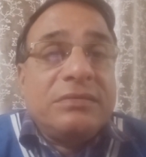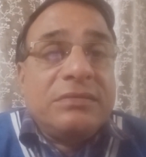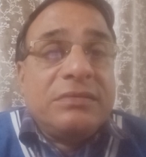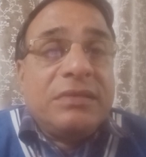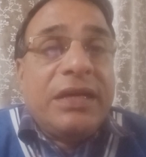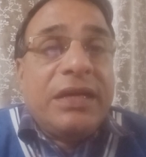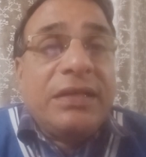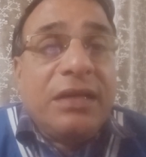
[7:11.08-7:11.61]

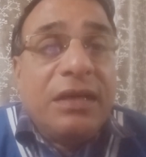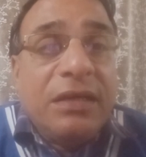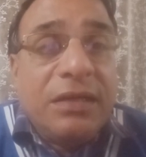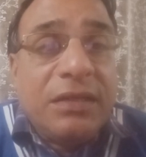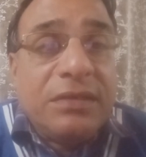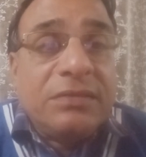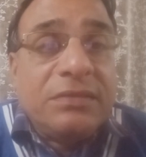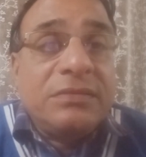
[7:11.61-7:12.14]
red
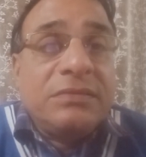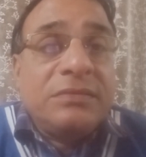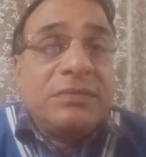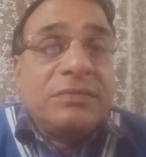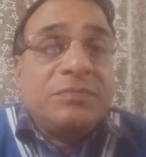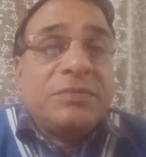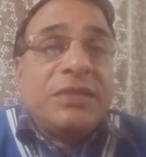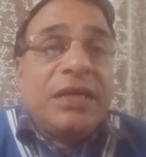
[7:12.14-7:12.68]
color
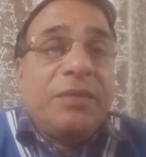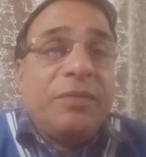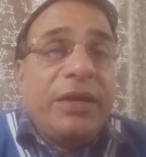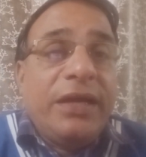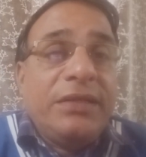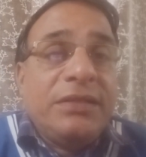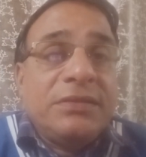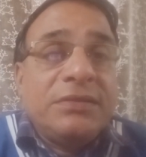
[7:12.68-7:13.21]

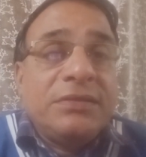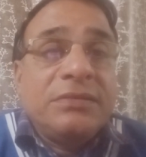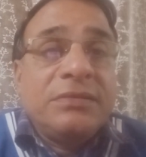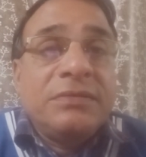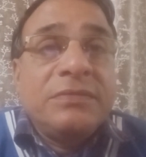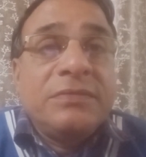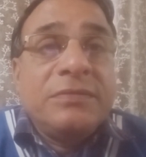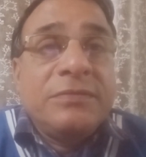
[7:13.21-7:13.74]
tablet
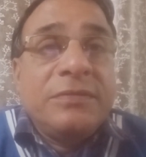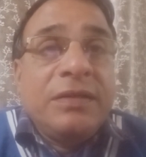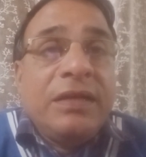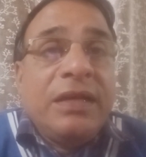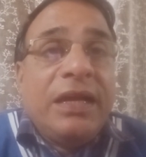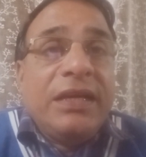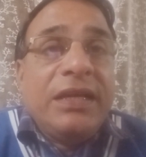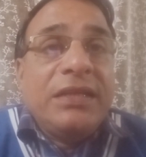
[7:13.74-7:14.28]

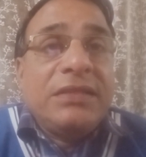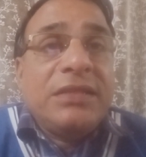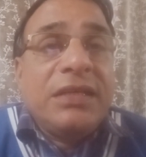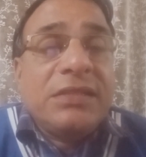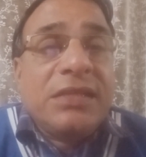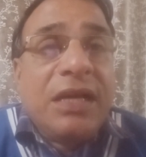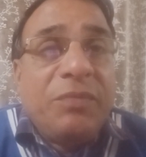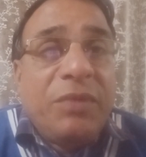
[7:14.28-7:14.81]
and he
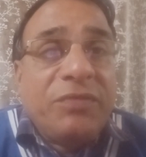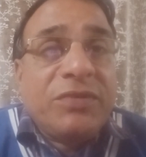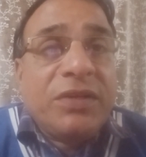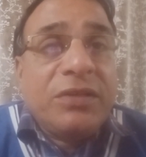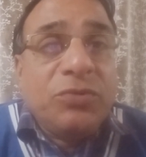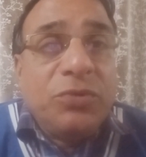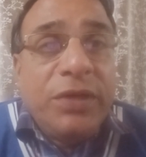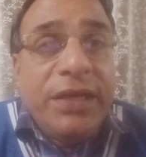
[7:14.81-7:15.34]
says, come after
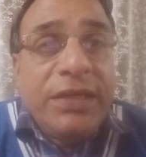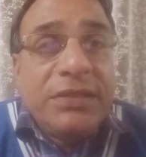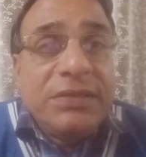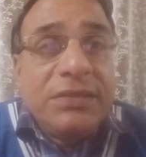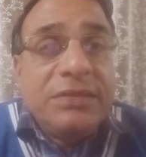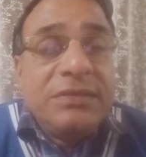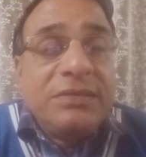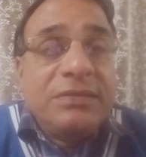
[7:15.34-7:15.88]
2 days.
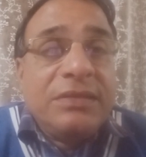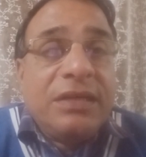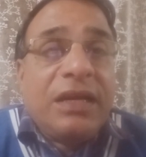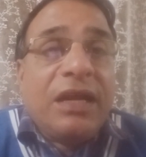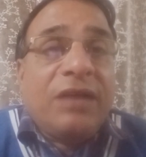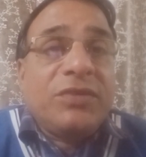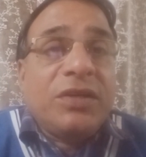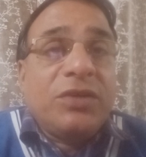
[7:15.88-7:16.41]
And
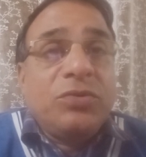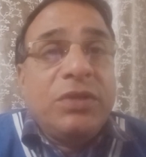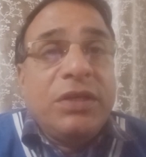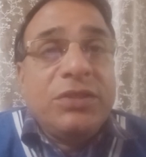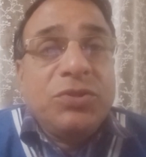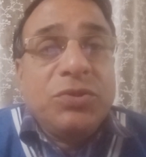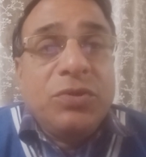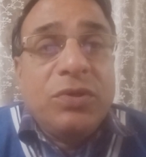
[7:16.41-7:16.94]
after 2
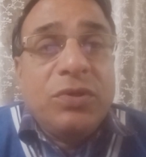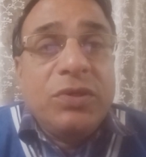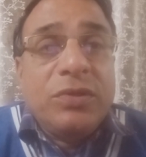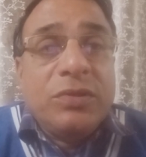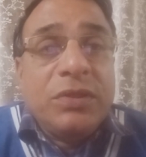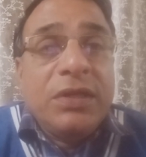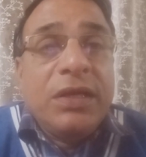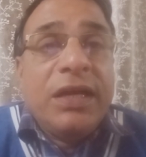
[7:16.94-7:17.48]
days, you go
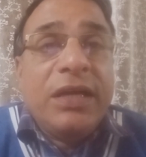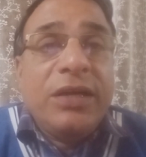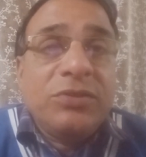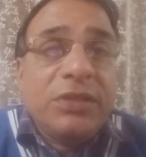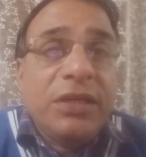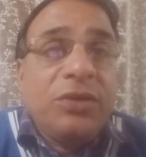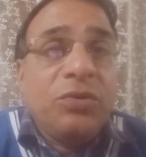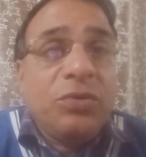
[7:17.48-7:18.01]
and you
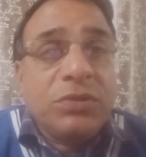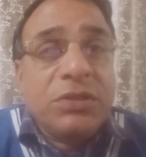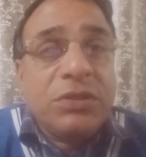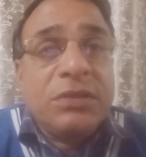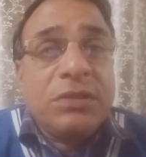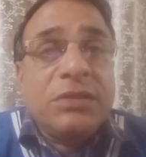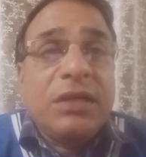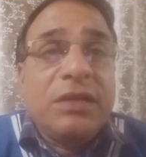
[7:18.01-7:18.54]
say, no,
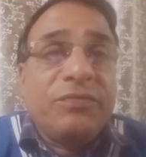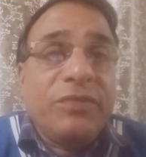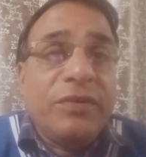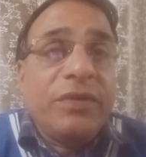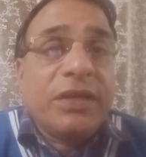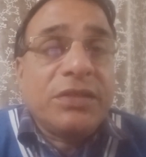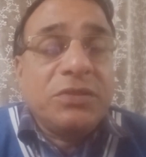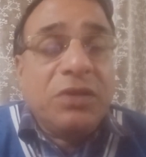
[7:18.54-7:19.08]
sir, the
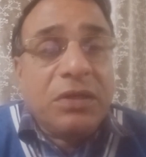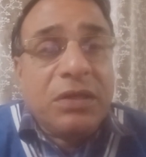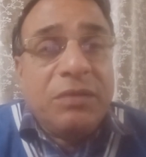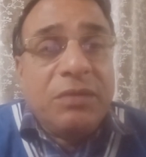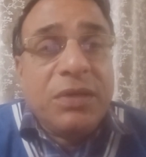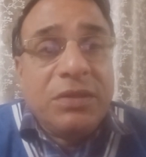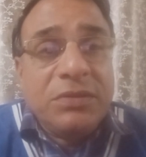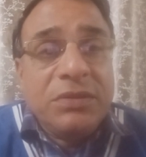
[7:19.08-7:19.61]
fever has not
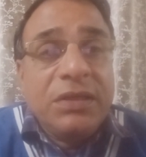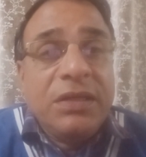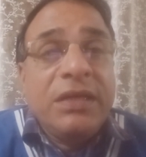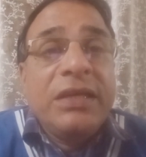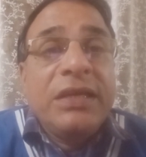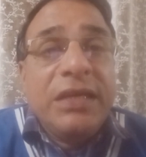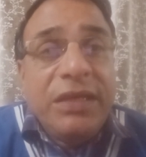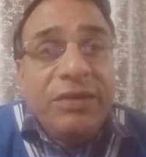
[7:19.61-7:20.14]
come down.
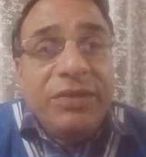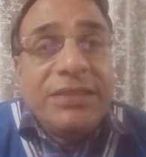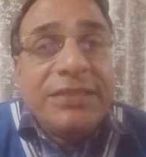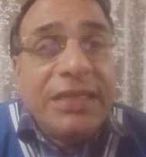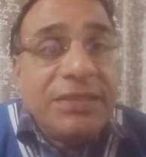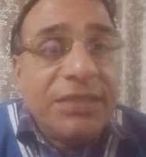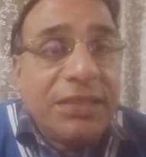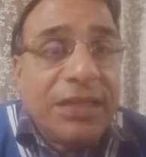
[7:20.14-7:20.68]
He will
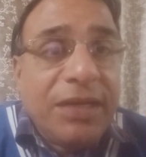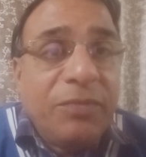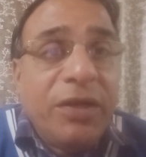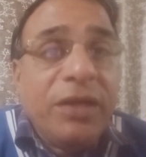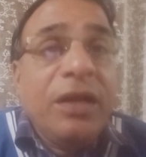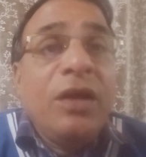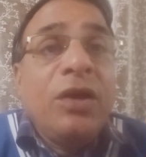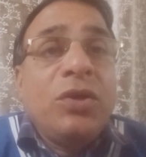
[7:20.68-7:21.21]
change the
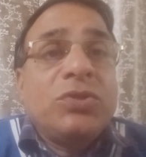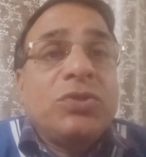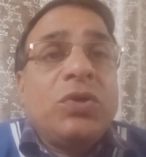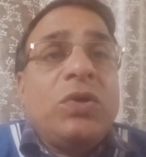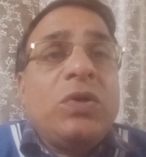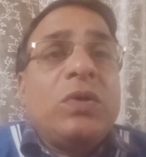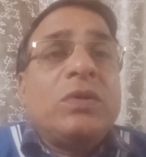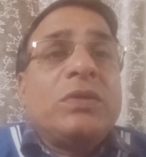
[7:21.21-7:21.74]
tablet.
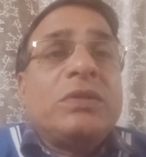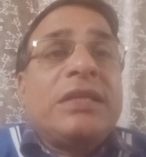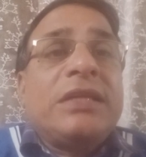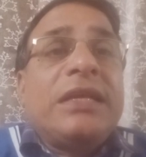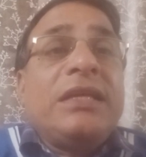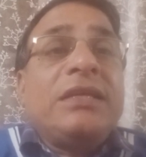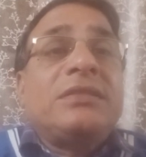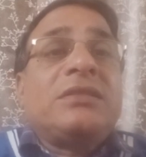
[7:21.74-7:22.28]
So
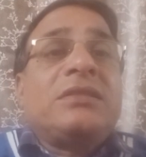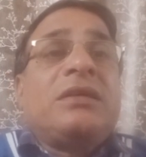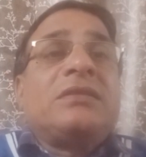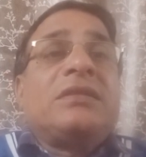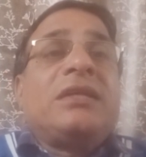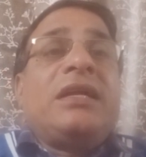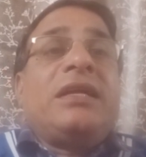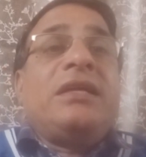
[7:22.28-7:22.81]
that
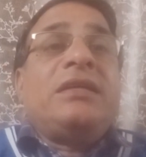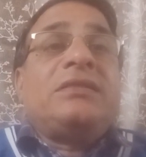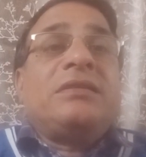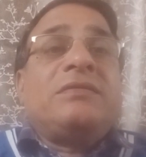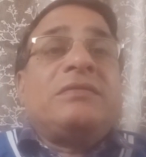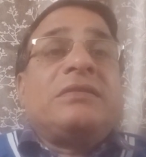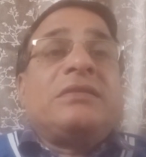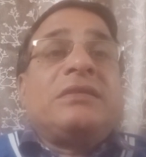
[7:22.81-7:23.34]
is
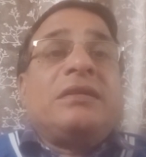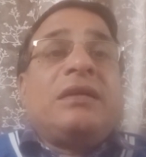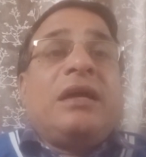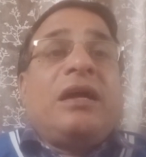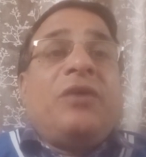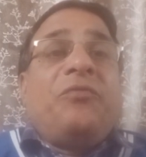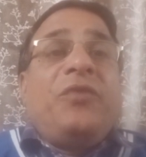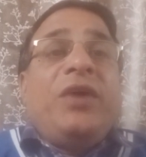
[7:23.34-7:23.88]

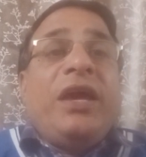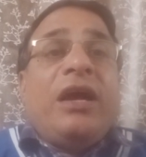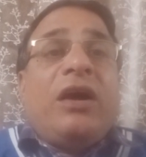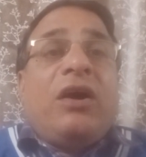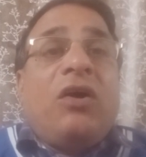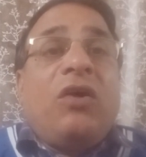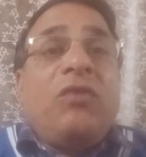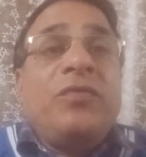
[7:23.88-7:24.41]
a way
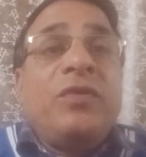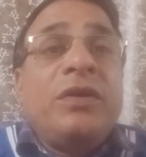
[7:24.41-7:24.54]
of